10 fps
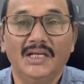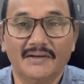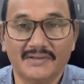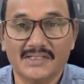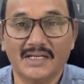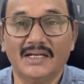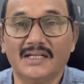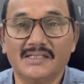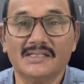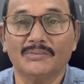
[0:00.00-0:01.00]
If the
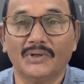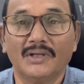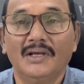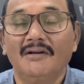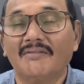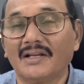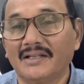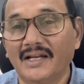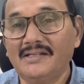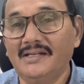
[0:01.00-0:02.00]
sentence is one, for the
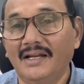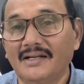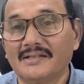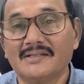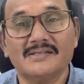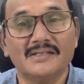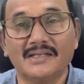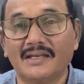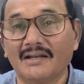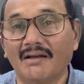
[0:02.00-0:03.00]
next elections he
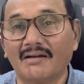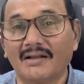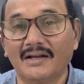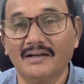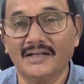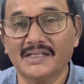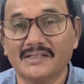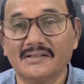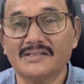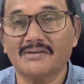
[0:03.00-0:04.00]
cannot contest,
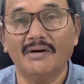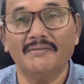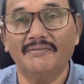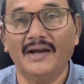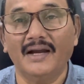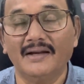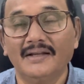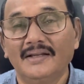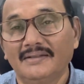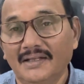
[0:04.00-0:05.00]
disqualified,
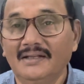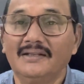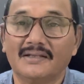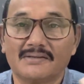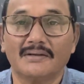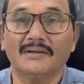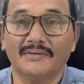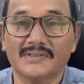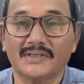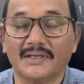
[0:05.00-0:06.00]
then he has come
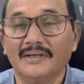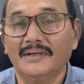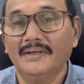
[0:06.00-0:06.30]
once again.